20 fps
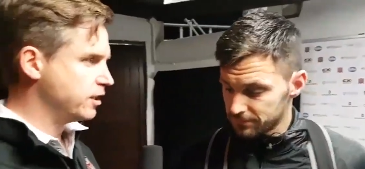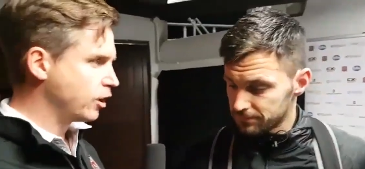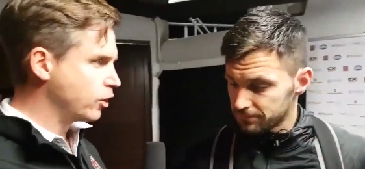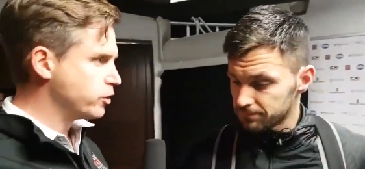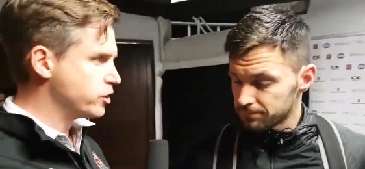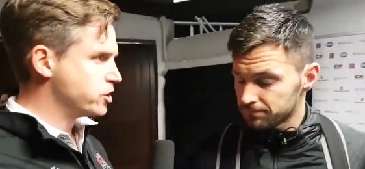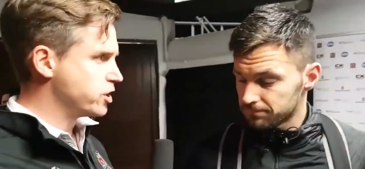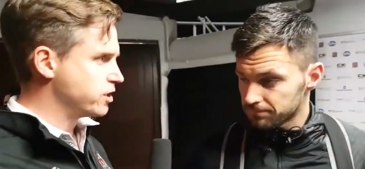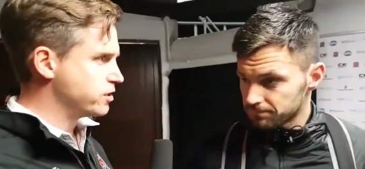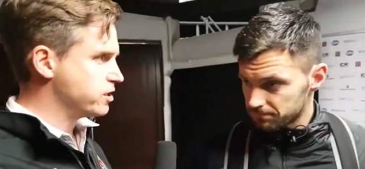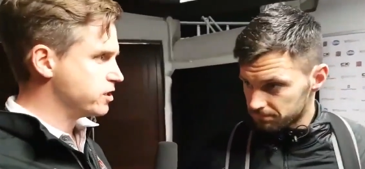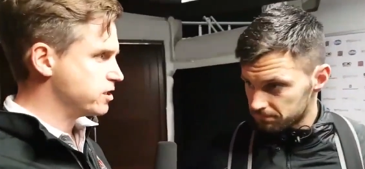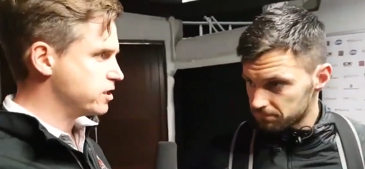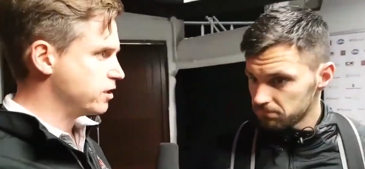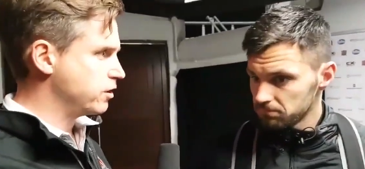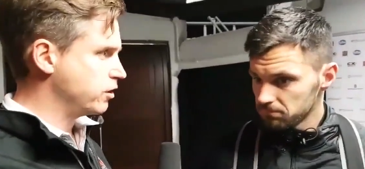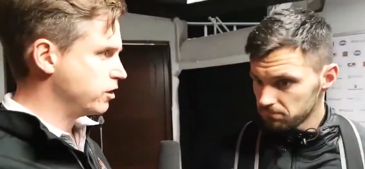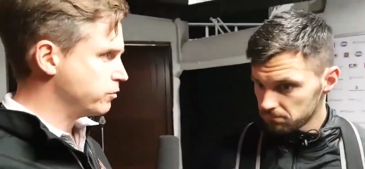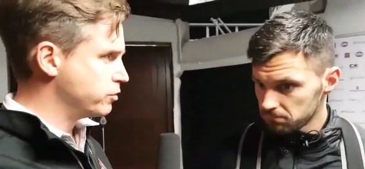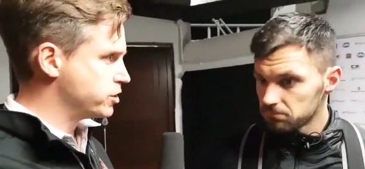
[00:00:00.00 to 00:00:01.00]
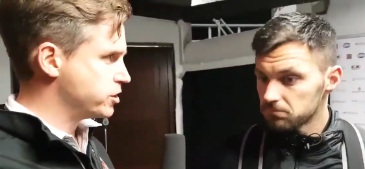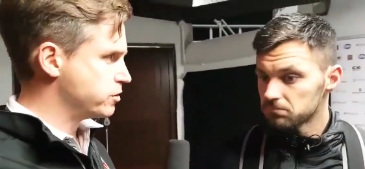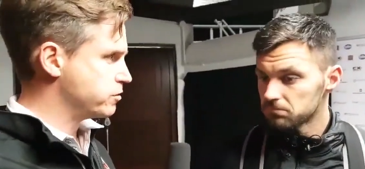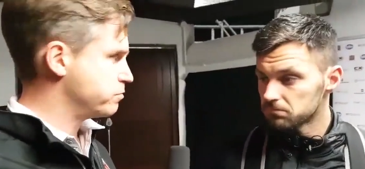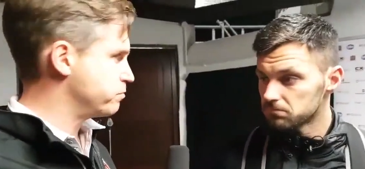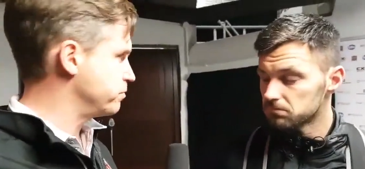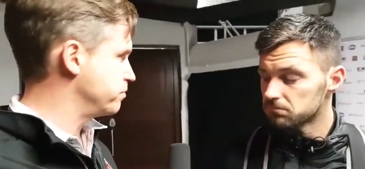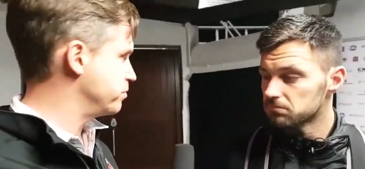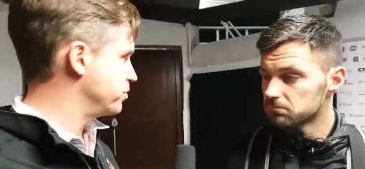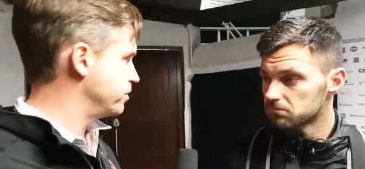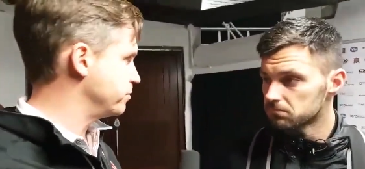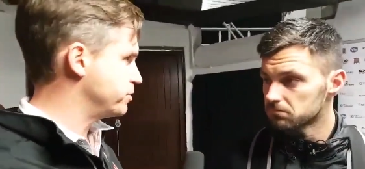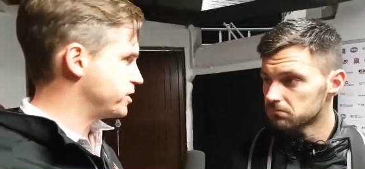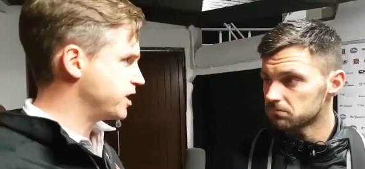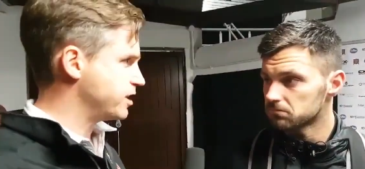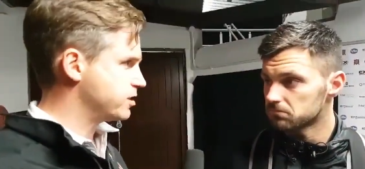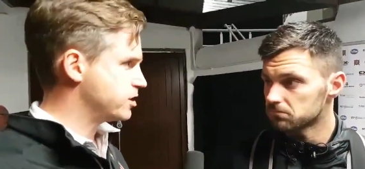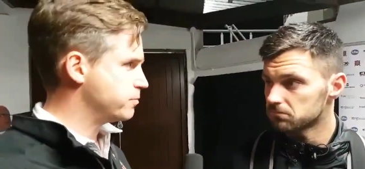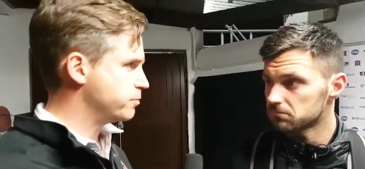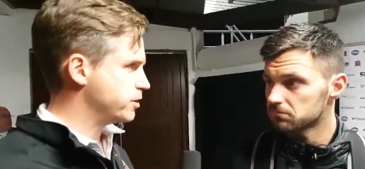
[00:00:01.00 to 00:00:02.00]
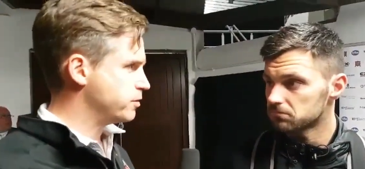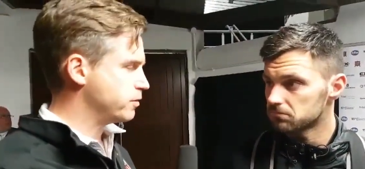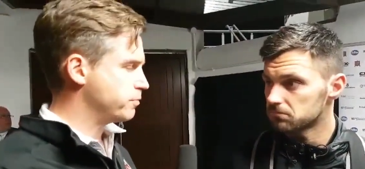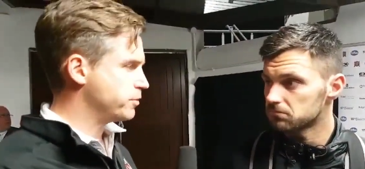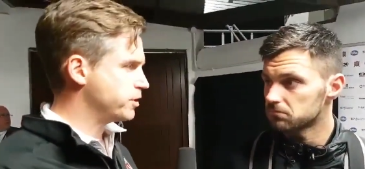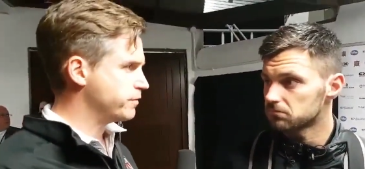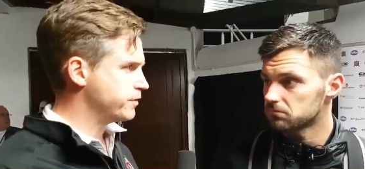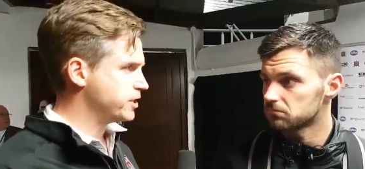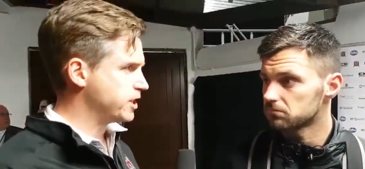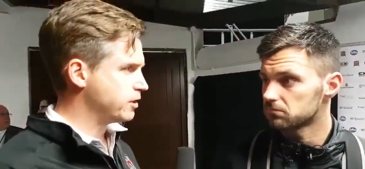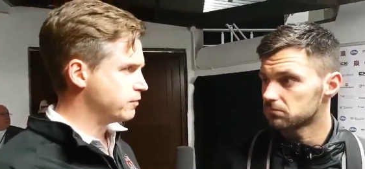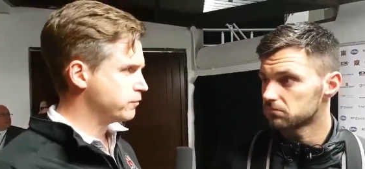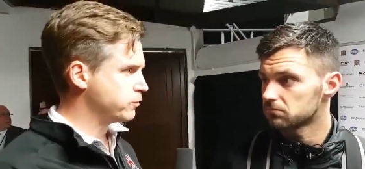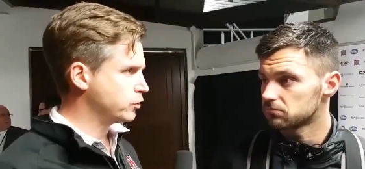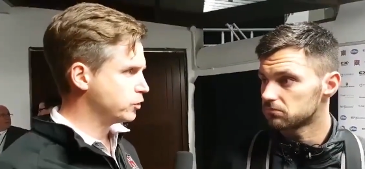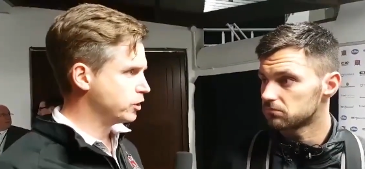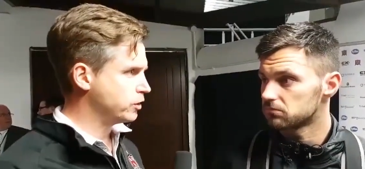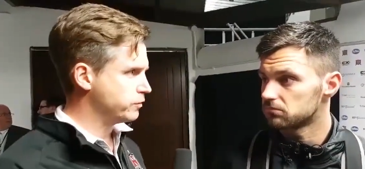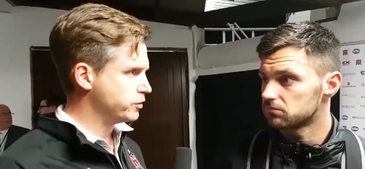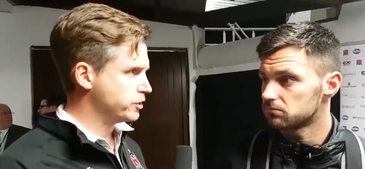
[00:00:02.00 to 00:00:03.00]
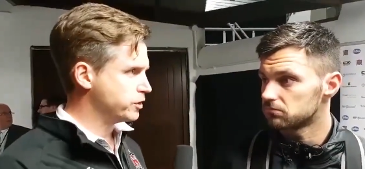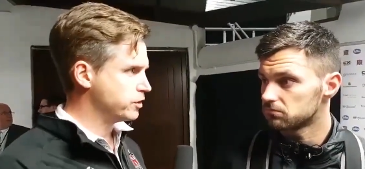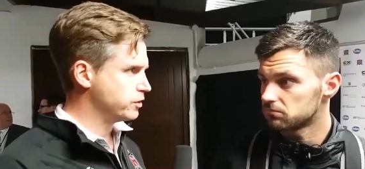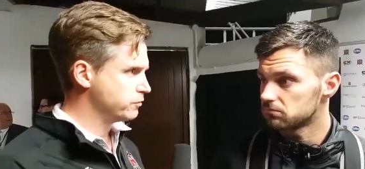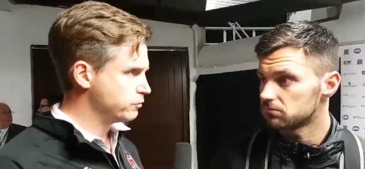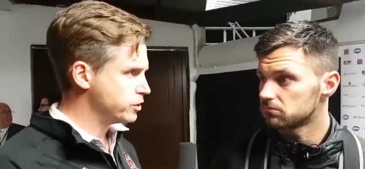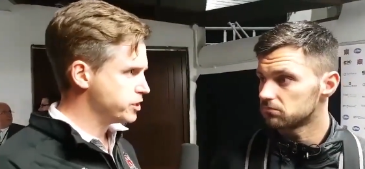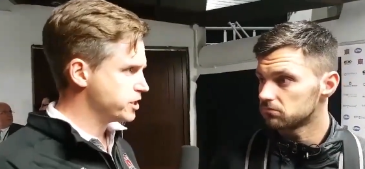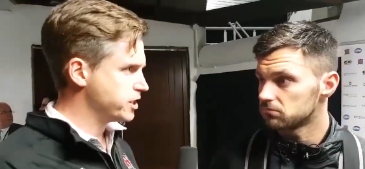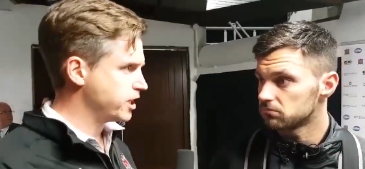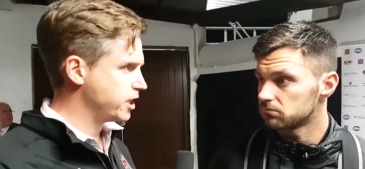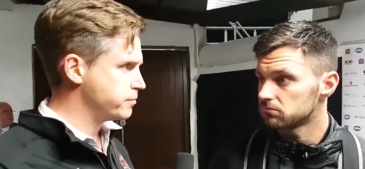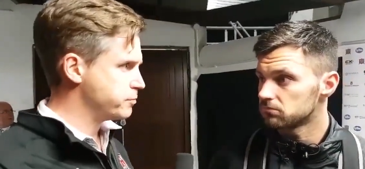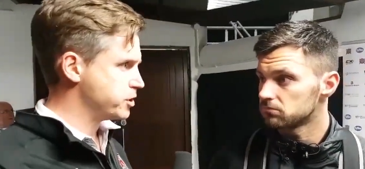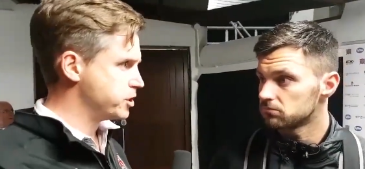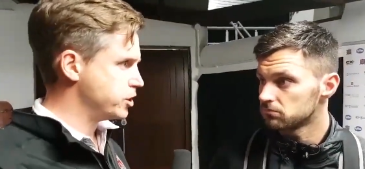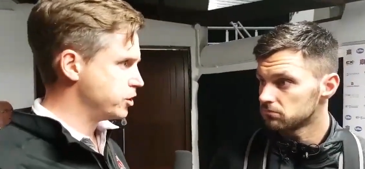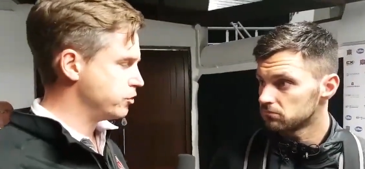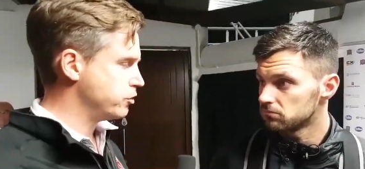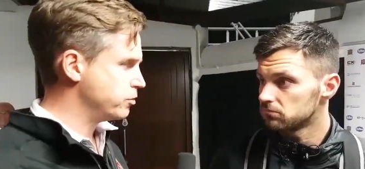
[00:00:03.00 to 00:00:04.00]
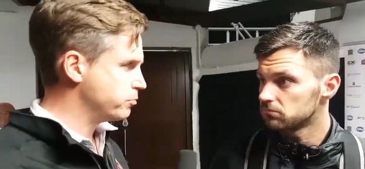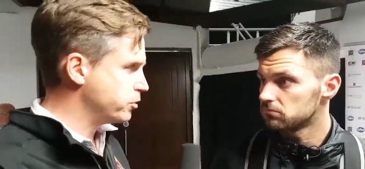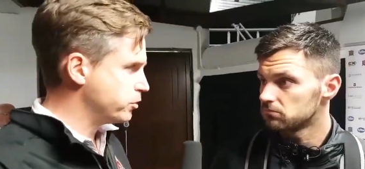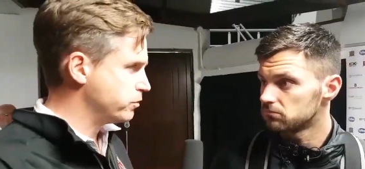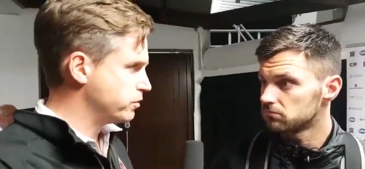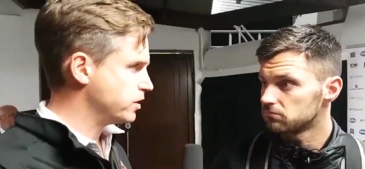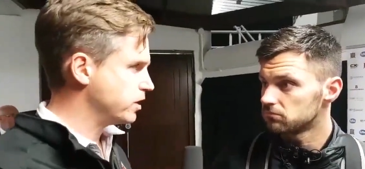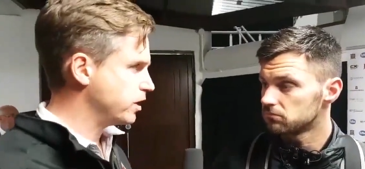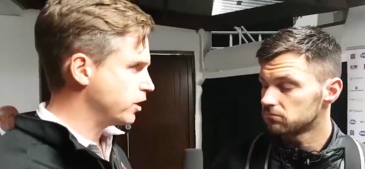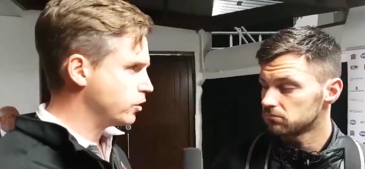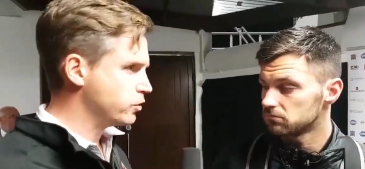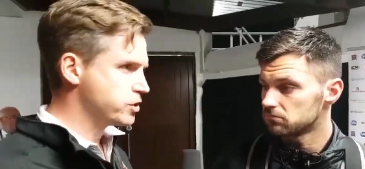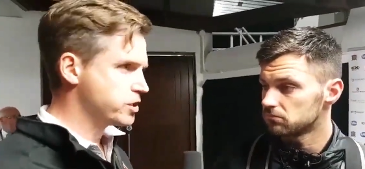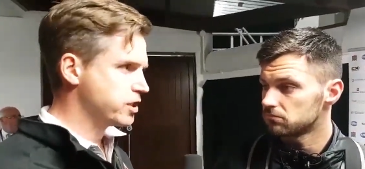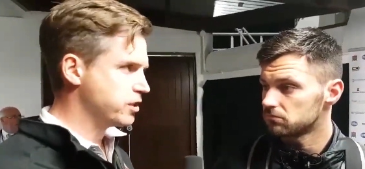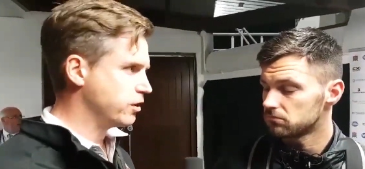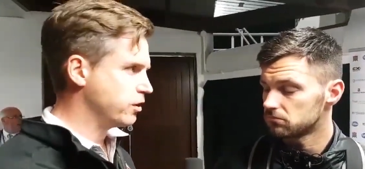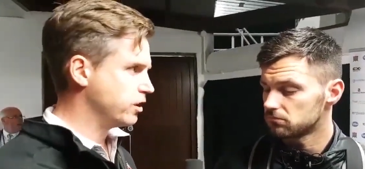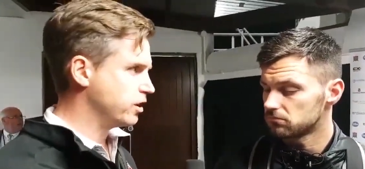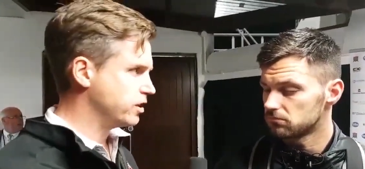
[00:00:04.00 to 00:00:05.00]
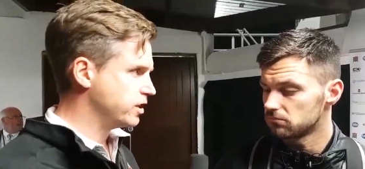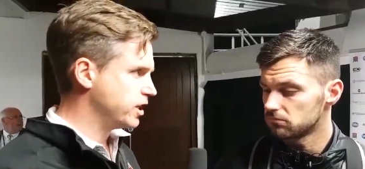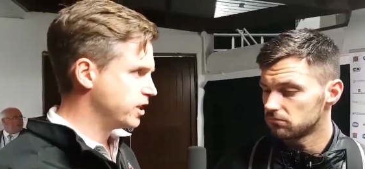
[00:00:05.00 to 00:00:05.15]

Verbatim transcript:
Speaker 1: a load of chances tonight, which has potentially been a bit of a downfall over the recent games in Europe, but mm-hmm. loads tonight.